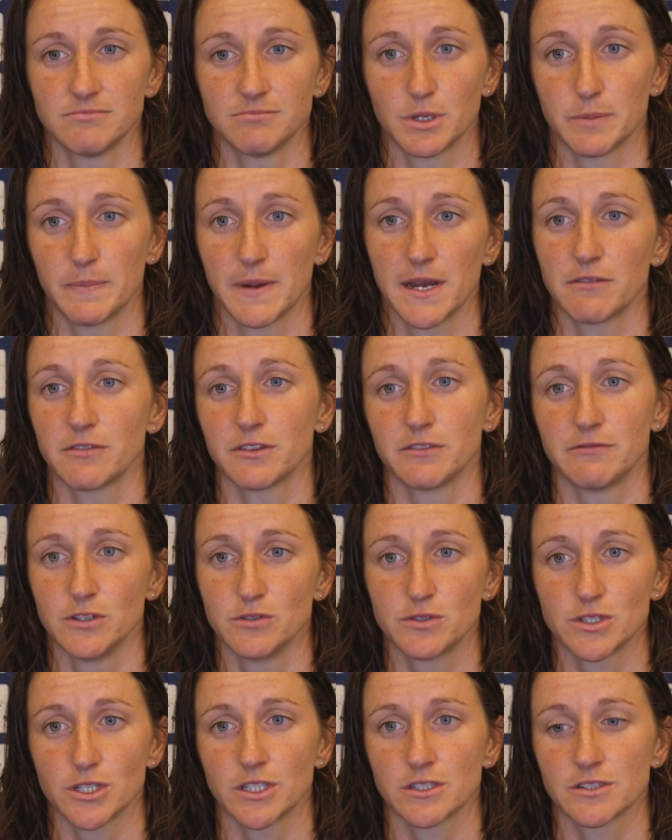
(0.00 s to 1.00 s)
prepare for the
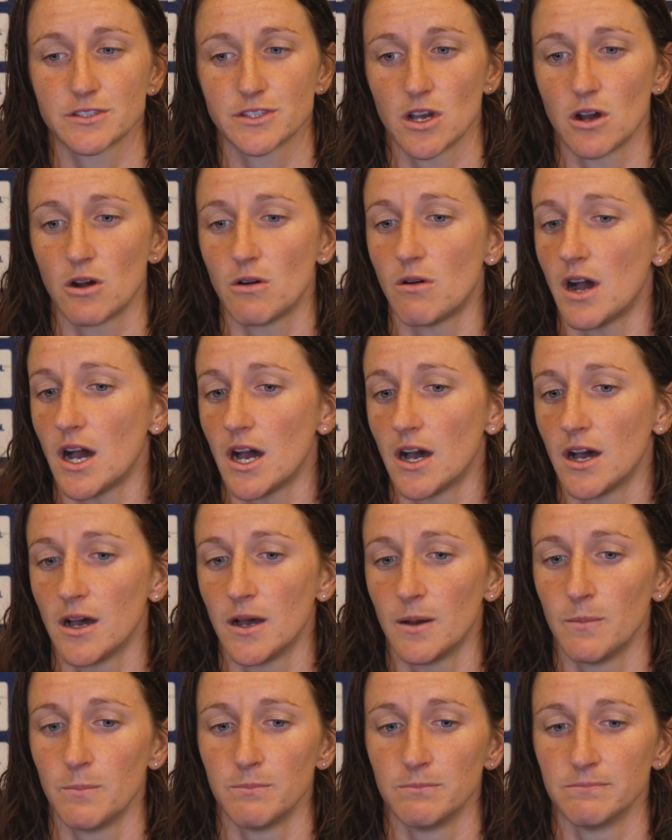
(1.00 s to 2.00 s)
future. So,
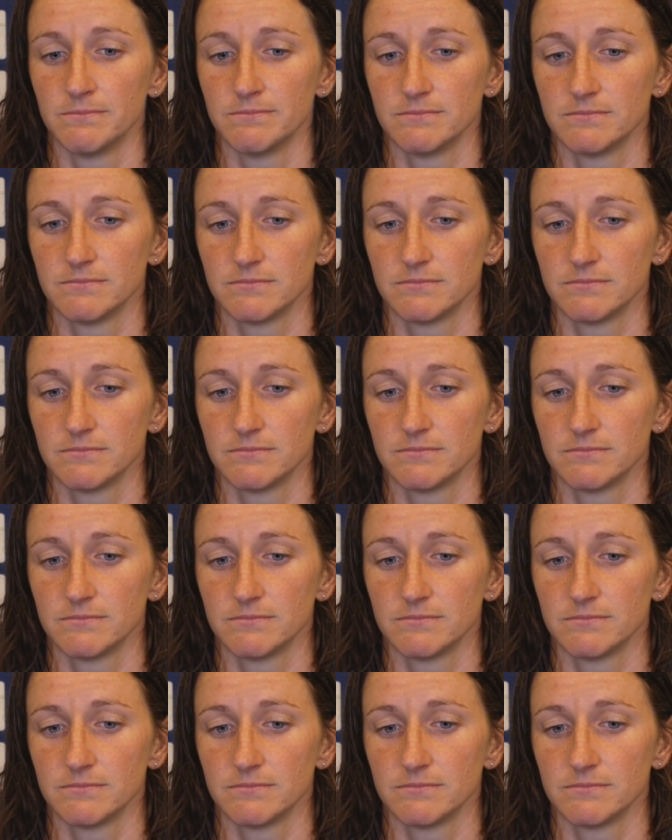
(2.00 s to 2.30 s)
and